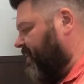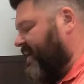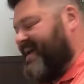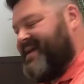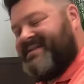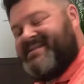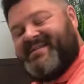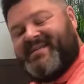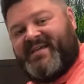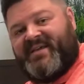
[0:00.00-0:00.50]

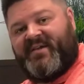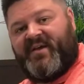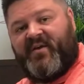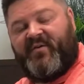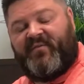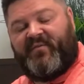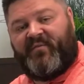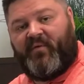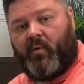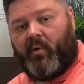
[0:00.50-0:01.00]
PT
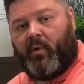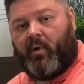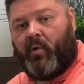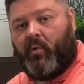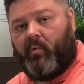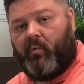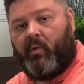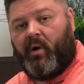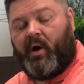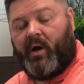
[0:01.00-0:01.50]

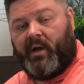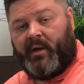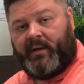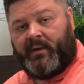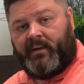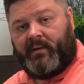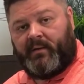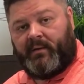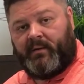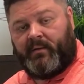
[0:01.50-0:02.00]

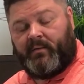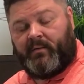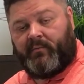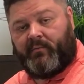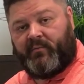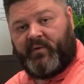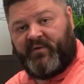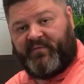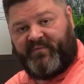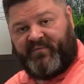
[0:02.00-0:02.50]
401
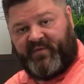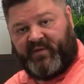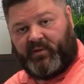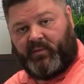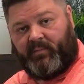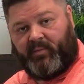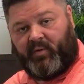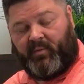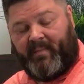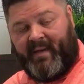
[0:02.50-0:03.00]

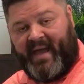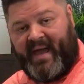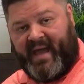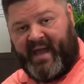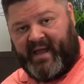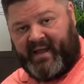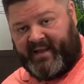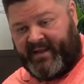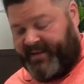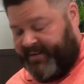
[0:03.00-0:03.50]
refillable
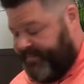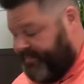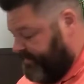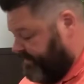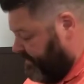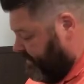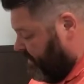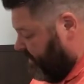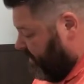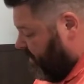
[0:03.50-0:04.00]
bag.
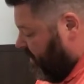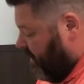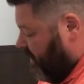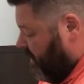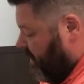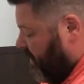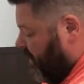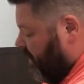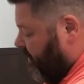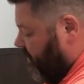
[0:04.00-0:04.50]

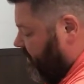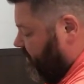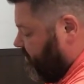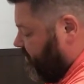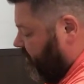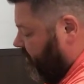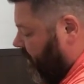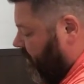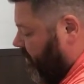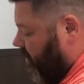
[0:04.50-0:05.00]
There's
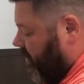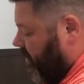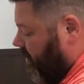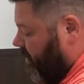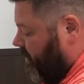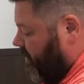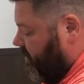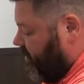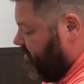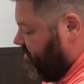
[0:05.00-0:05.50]
a
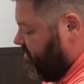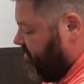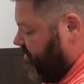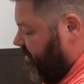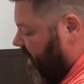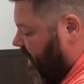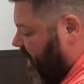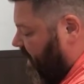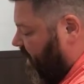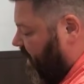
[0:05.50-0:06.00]
rubber
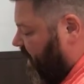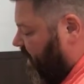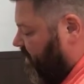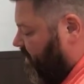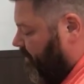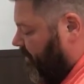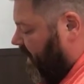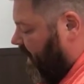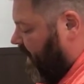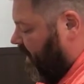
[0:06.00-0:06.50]
spot on
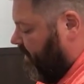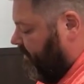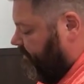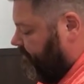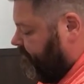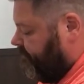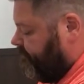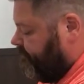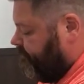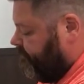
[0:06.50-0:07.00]
the
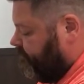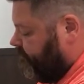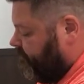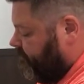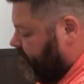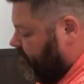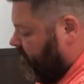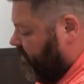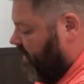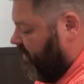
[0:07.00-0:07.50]
bottom
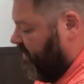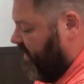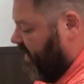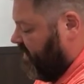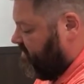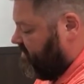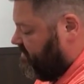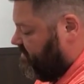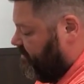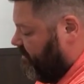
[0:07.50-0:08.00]

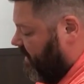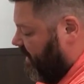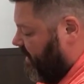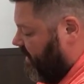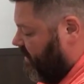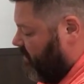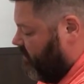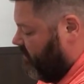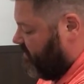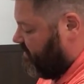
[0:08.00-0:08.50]
that
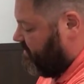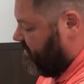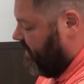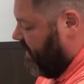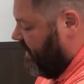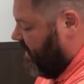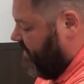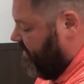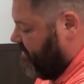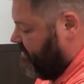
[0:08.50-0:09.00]
spike will
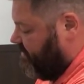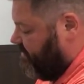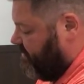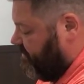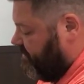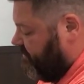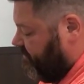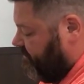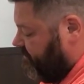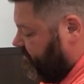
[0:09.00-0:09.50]
slide
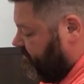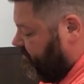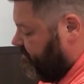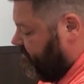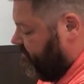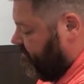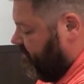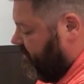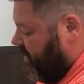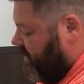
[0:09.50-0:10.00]
into,
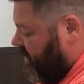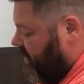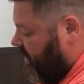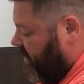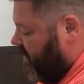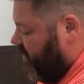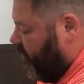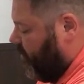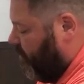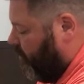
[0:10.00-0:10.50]

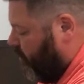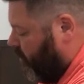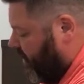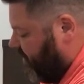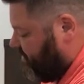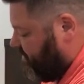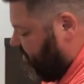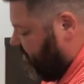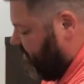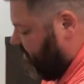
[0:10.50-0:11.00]
and you
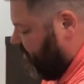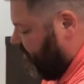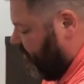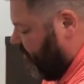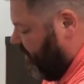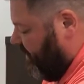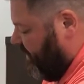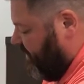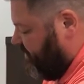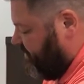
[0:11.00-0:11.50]
press it into
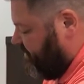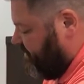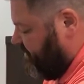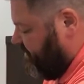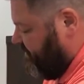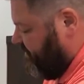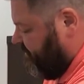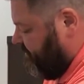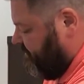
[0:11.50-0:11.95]
place.